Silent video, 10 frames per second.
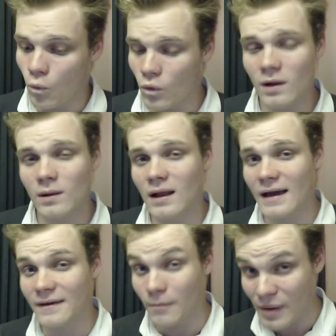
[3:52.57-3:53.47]
Will
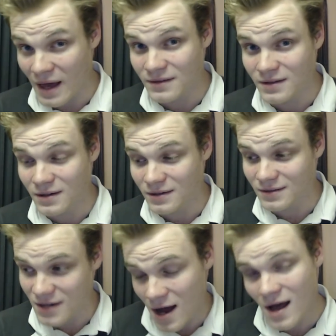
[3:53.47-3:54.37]
a companion
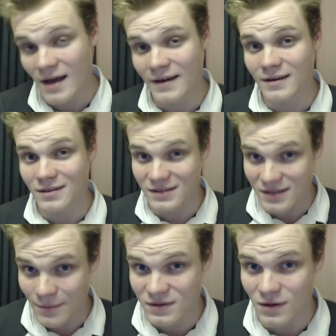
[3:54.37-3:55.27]
die
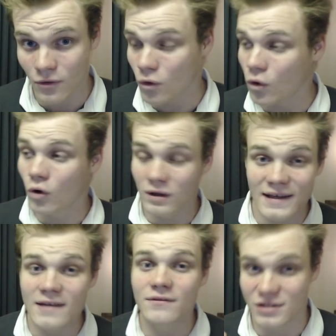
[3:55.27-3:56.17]
this episode or leave the